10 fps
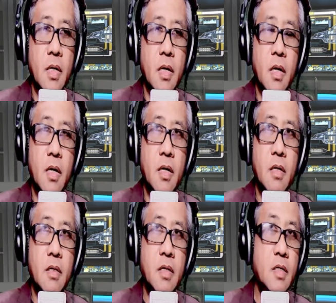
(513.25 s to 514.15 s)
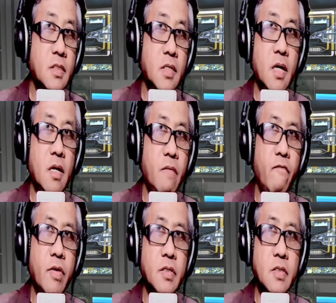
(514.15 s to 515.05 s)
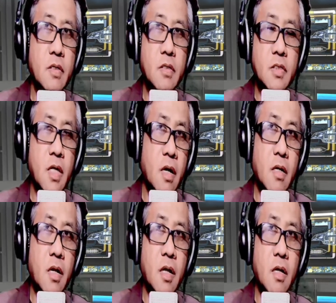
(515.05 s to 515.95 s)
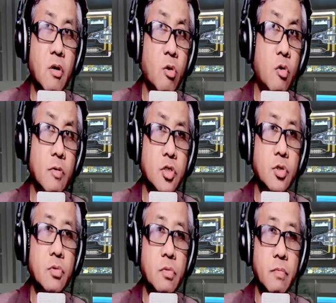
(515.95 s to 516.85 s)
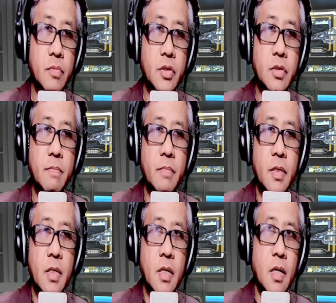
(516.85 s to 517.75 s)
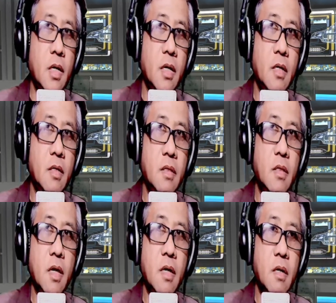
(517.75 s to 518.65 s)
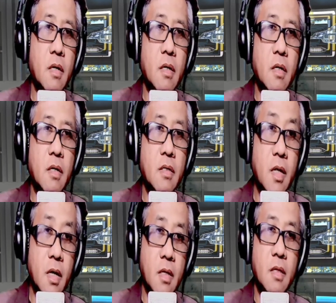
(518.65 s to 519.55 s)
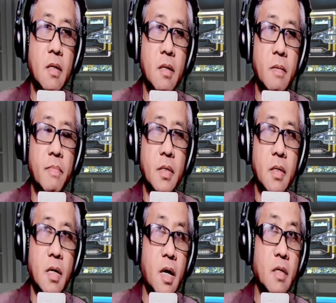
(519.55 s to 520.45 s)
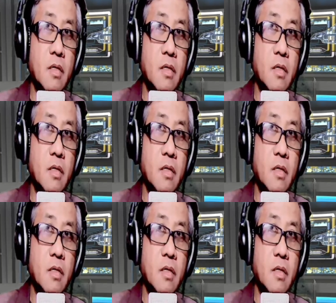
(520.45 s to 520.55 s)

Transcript: And these xylem vessels, they are like long tubes, and they are dead at